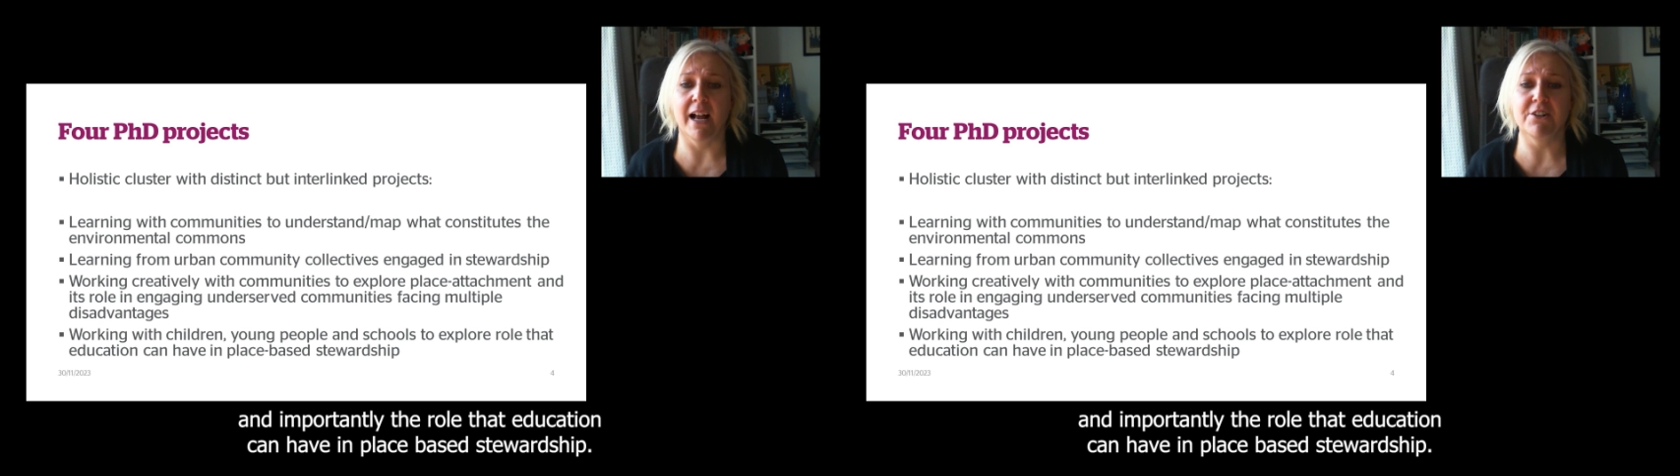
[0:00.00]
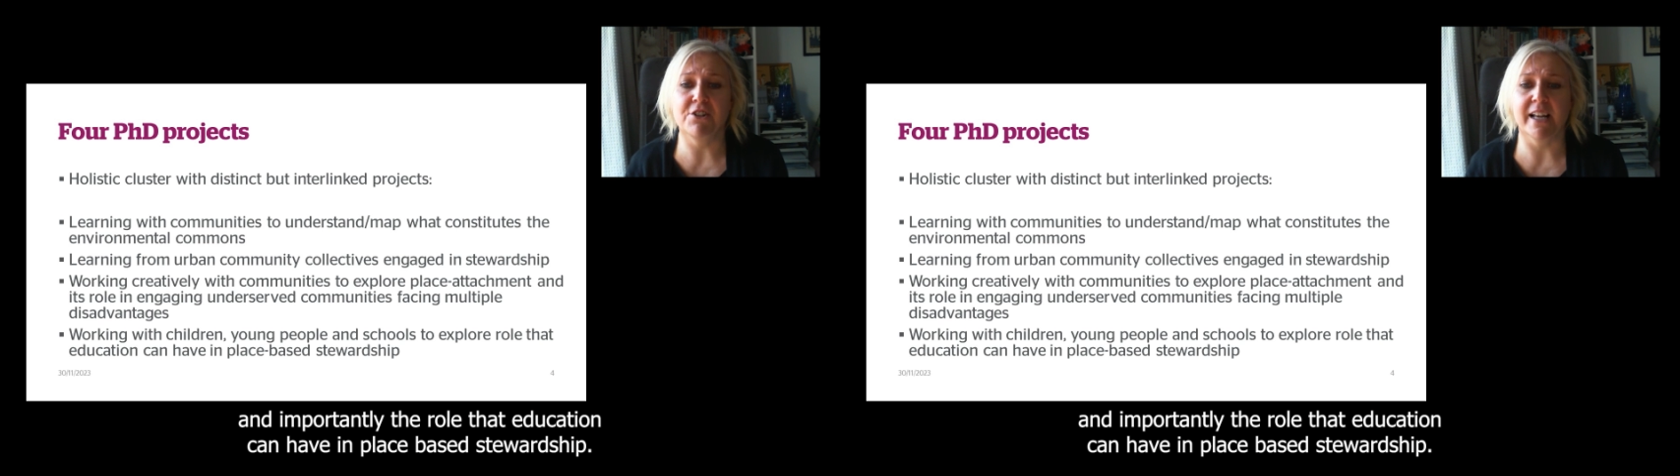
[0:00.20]

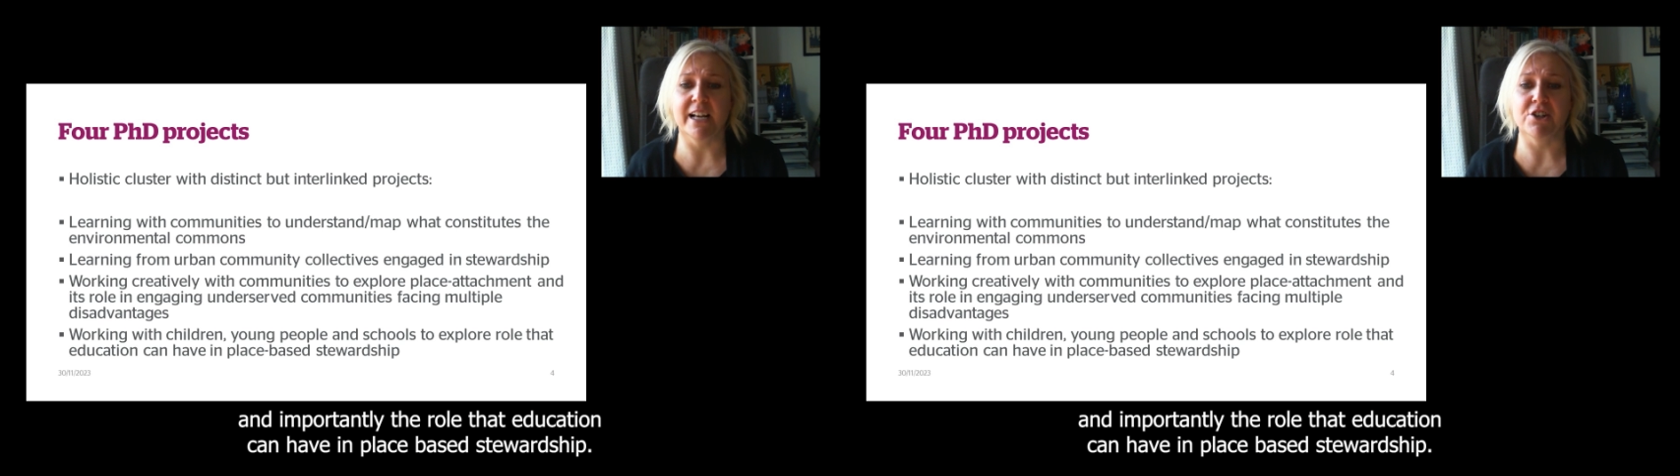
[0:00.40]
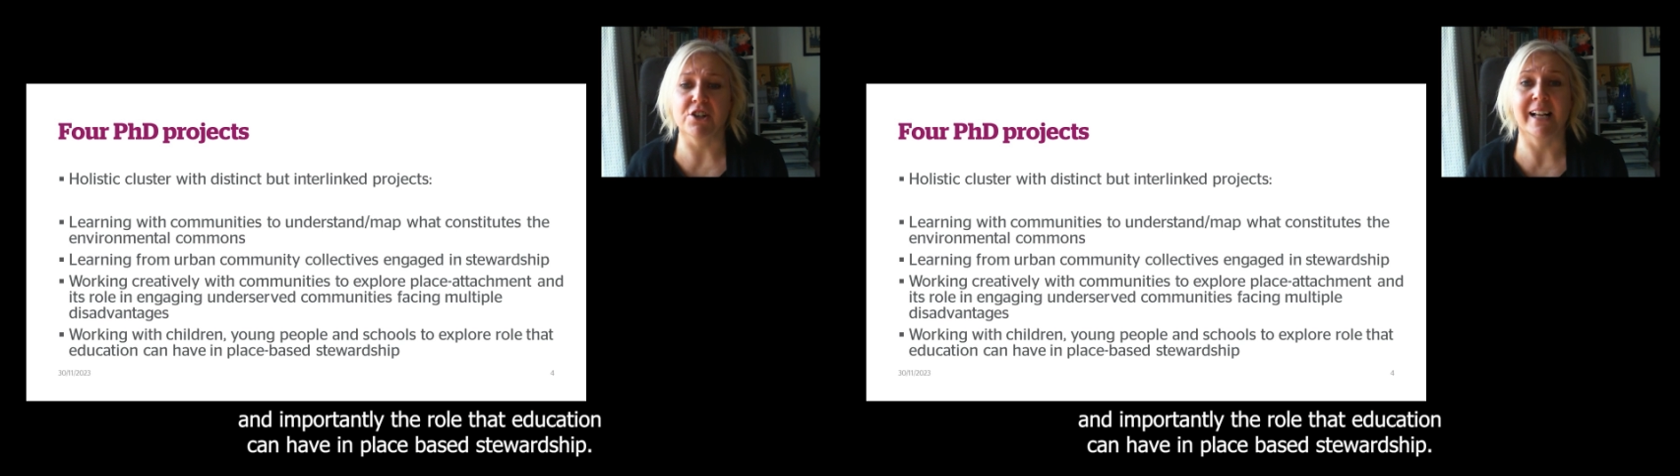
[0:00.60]

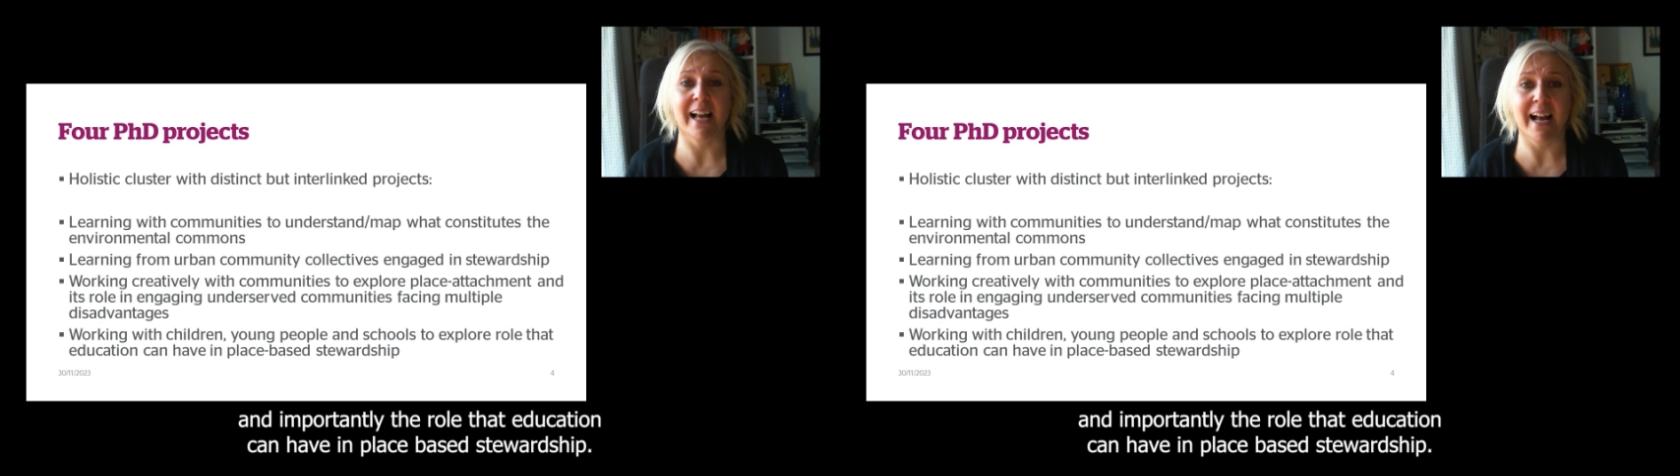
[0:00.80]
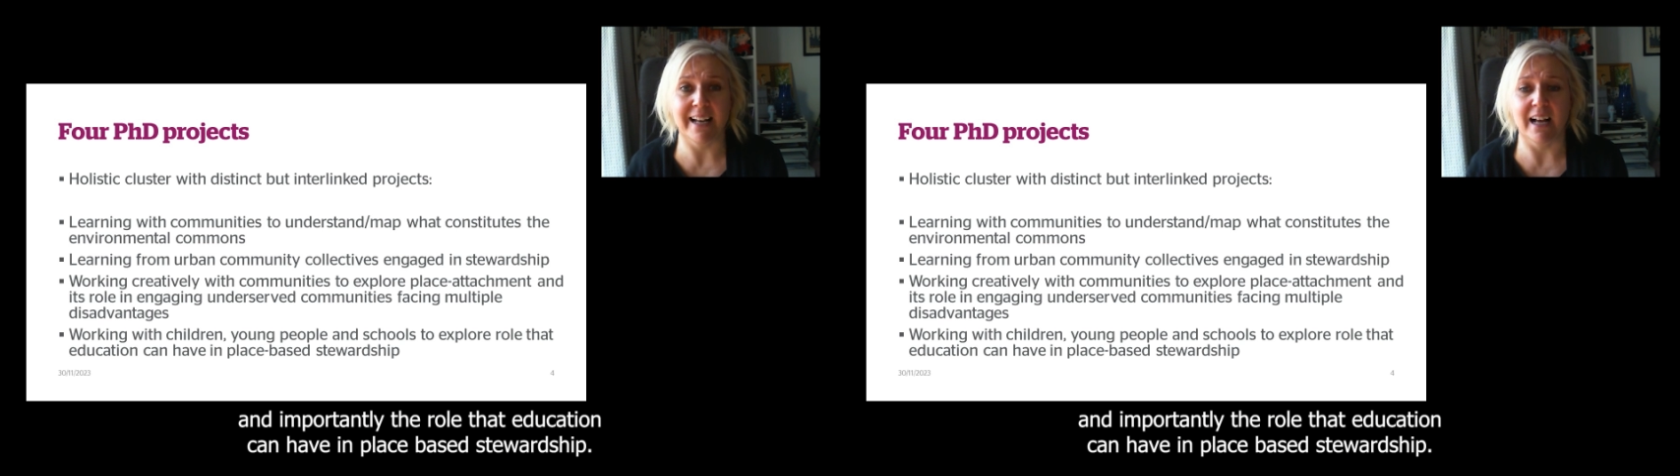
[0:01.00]
education
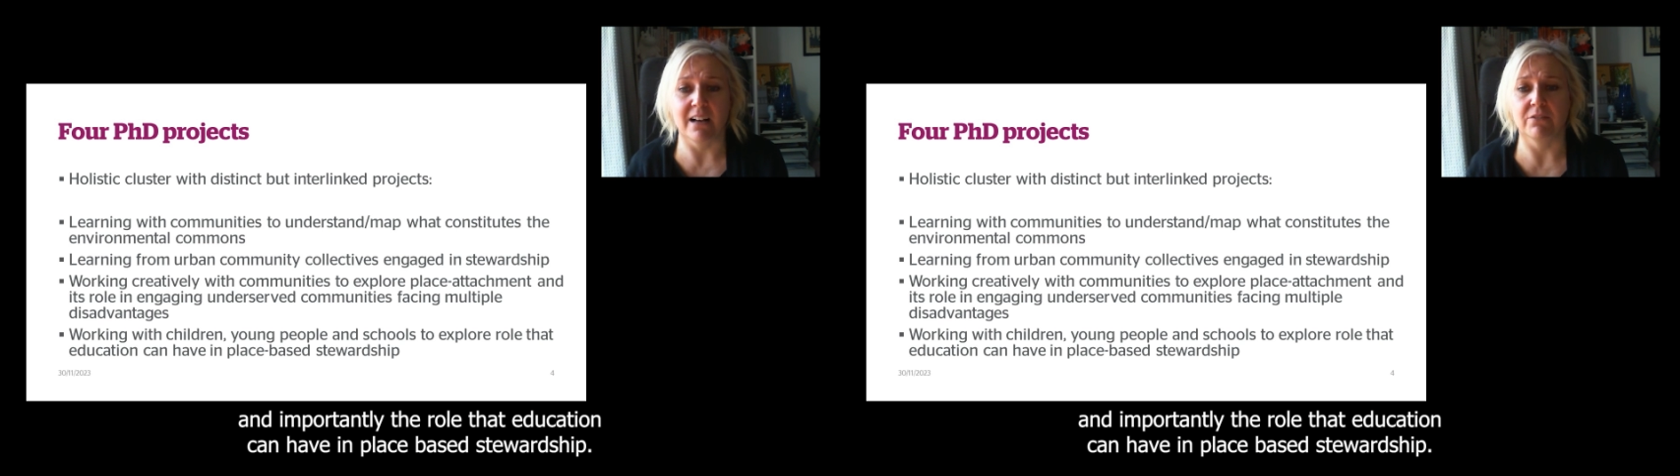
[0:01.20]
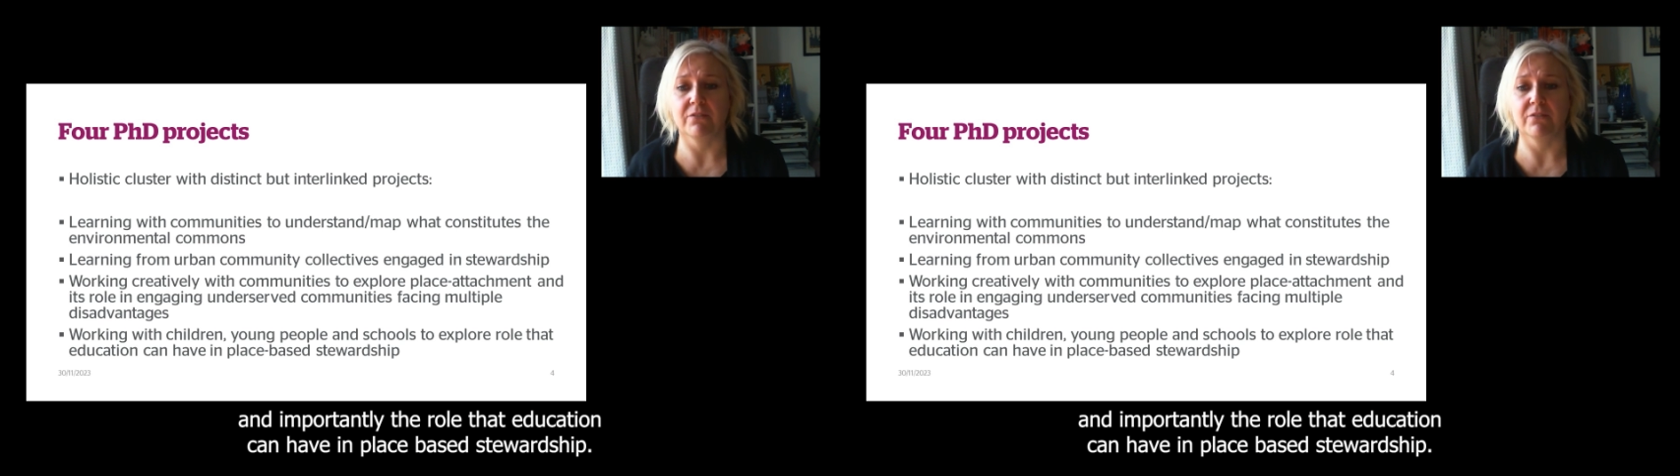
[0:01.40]
can have